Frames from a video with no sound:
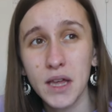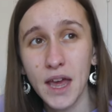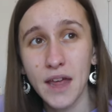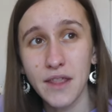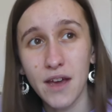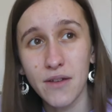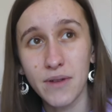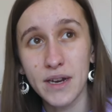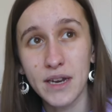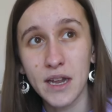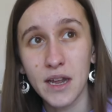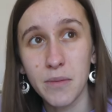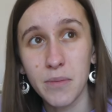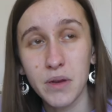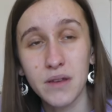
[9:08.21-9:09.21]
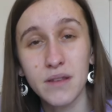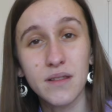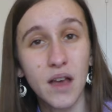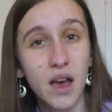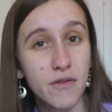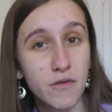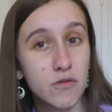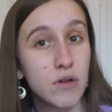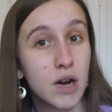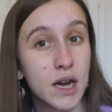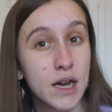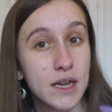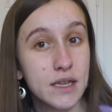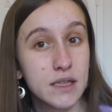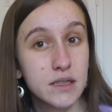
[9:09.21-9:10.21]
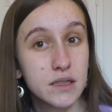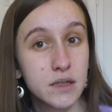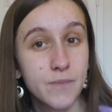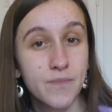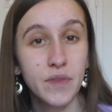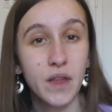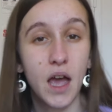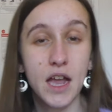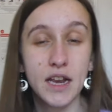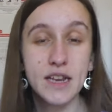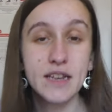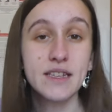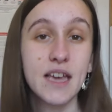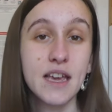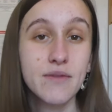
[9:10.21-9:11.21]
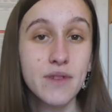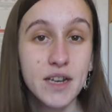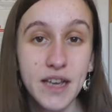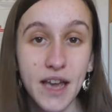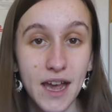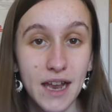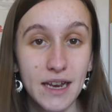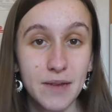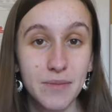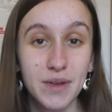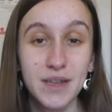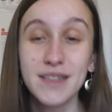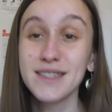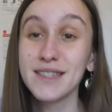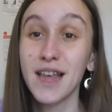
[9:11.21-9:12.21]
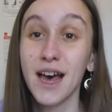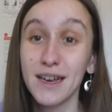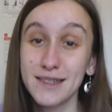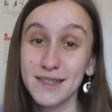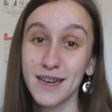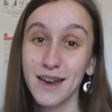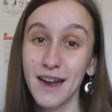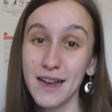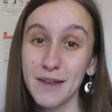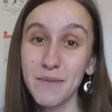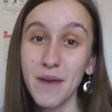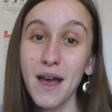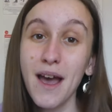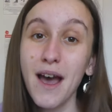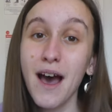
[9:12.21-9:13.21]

get that ready, because otherwise I need to get ready early, because last time